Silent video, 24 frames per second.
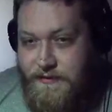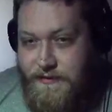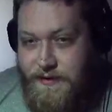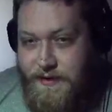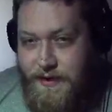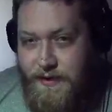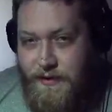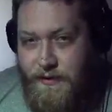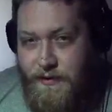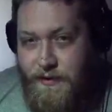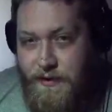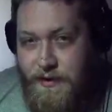
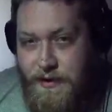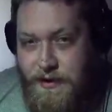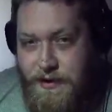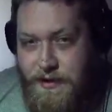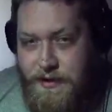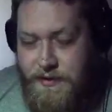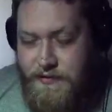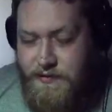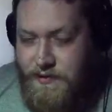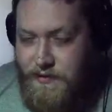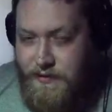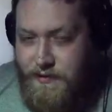Now,
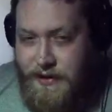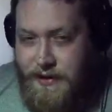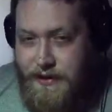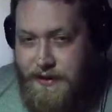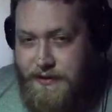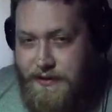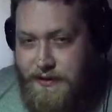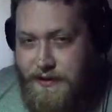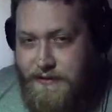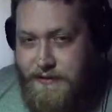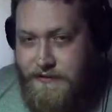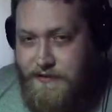Serenade
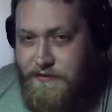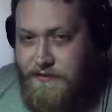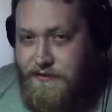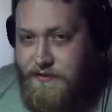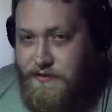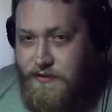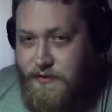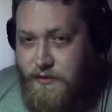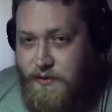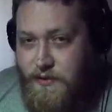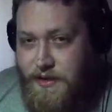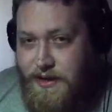Dance
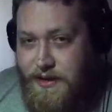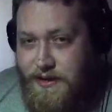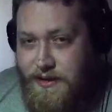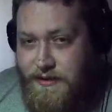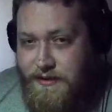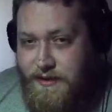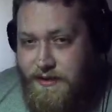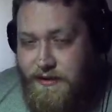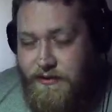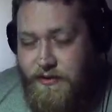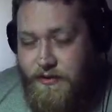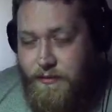isn't doing
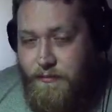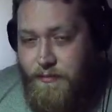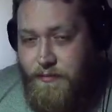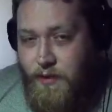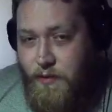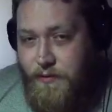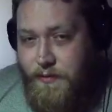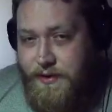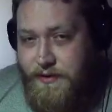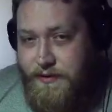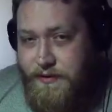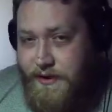anything at the
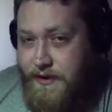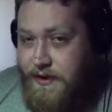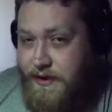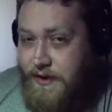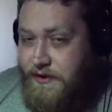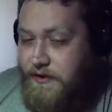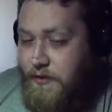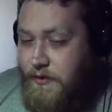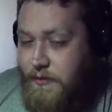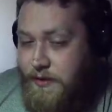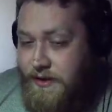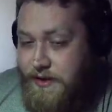moment, and I
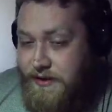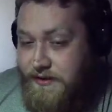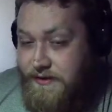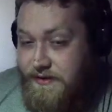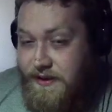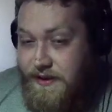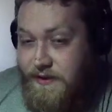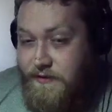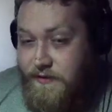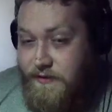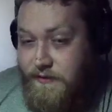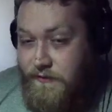don't
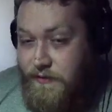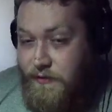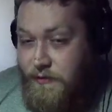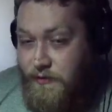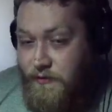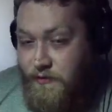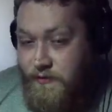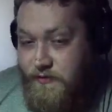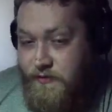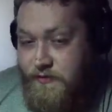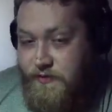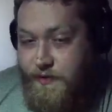intend to
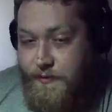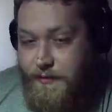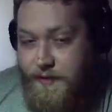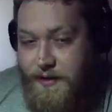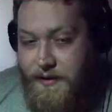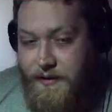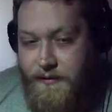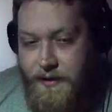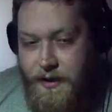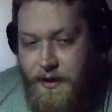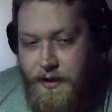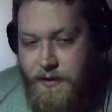Fusion
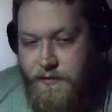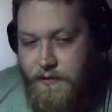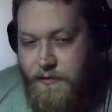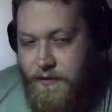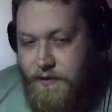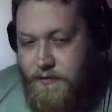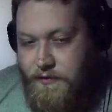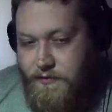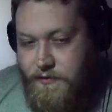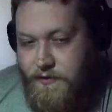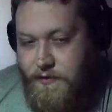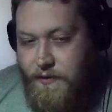Summon, so I
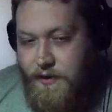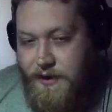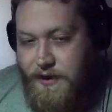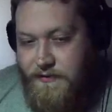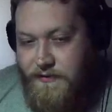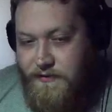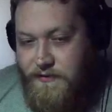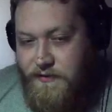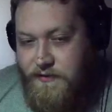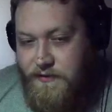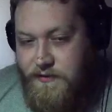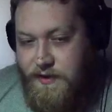can just go ahead
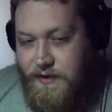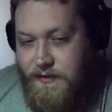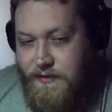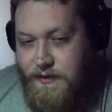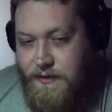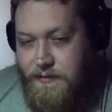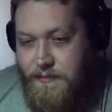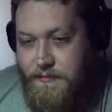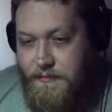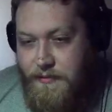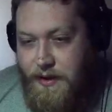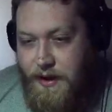and steal
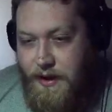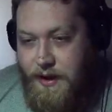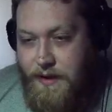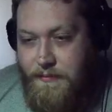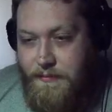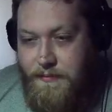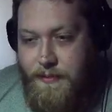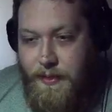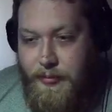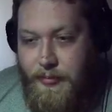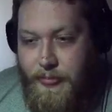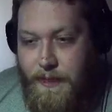in,
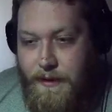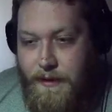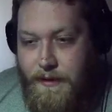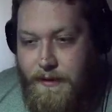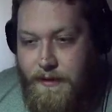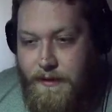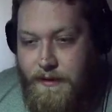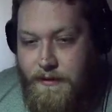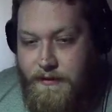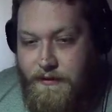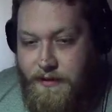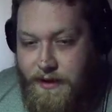pop
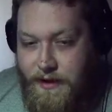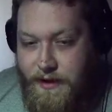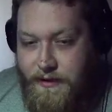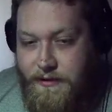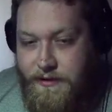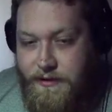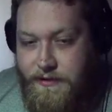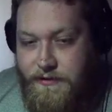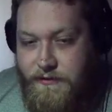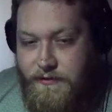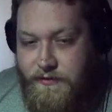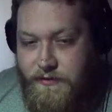the
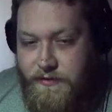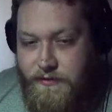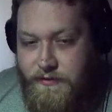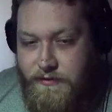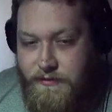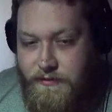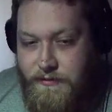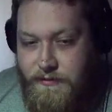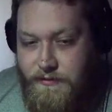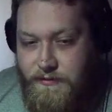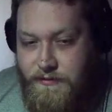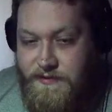Heritage,
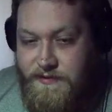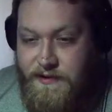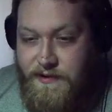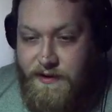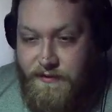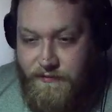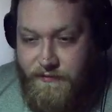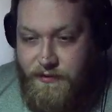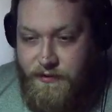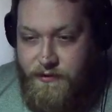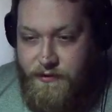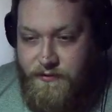set
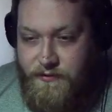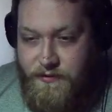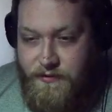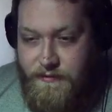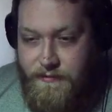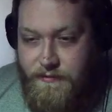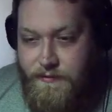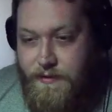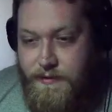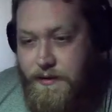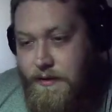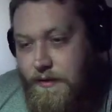a Fusion,
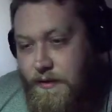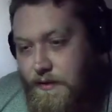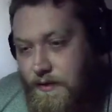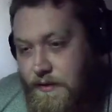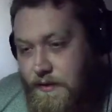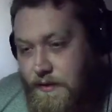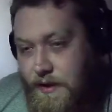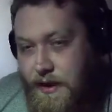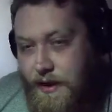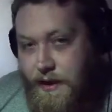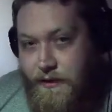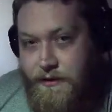
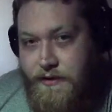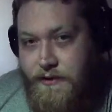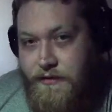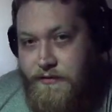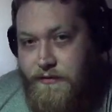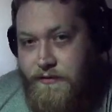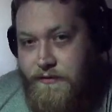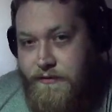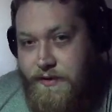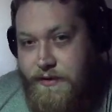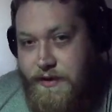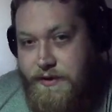Heritage
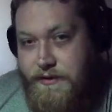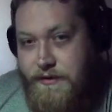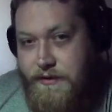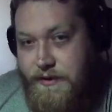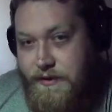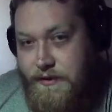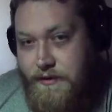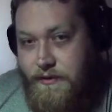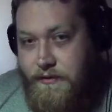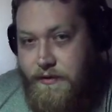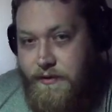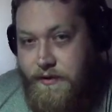effect
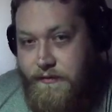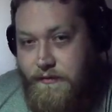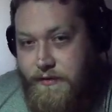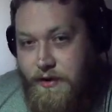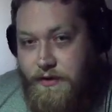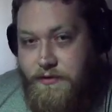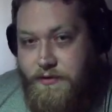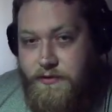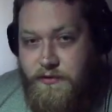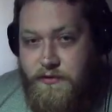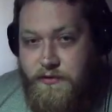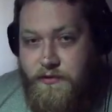in the
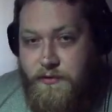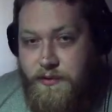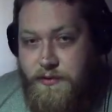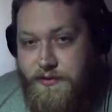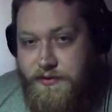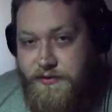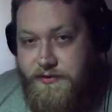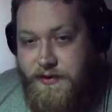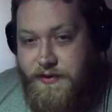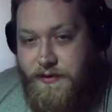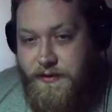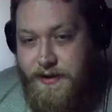graveyard, destroy the
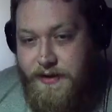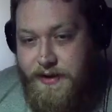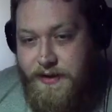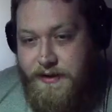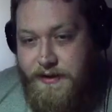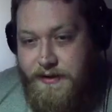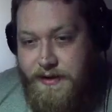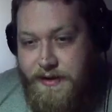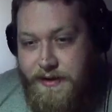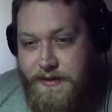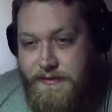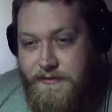Serenade
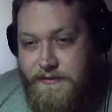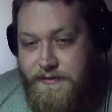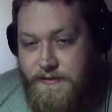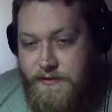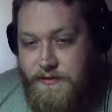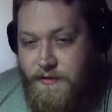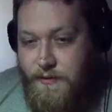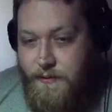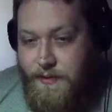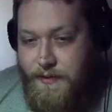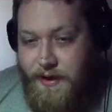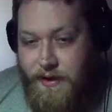Dance,
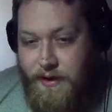go battle